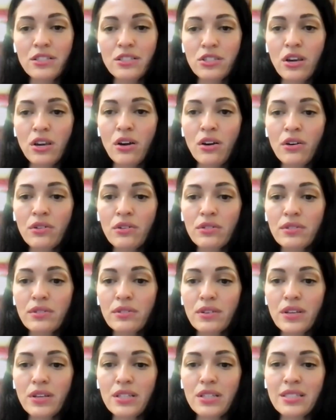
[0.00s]
And so
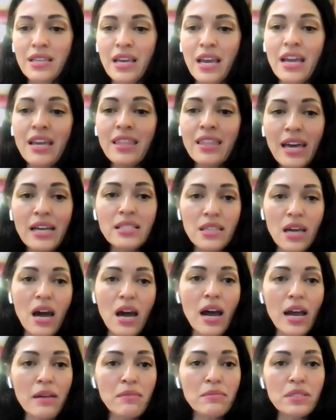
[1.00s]
take that
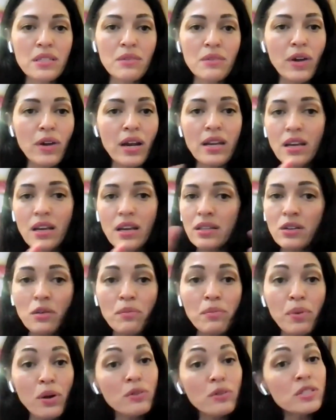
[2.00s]
time to write a
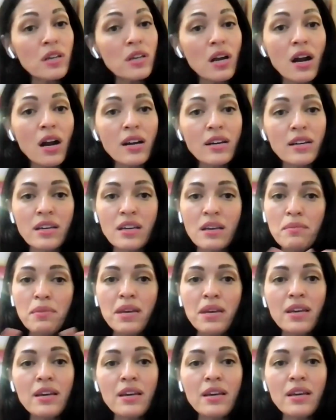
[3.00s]
little postcard. It could
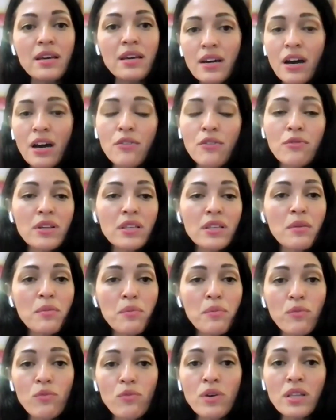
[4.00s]
be a
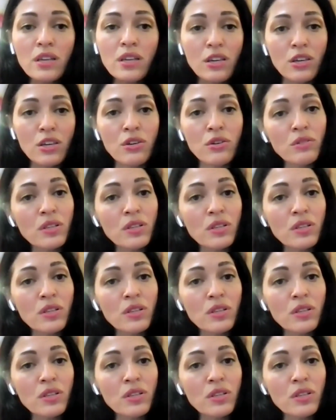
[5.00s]
really, really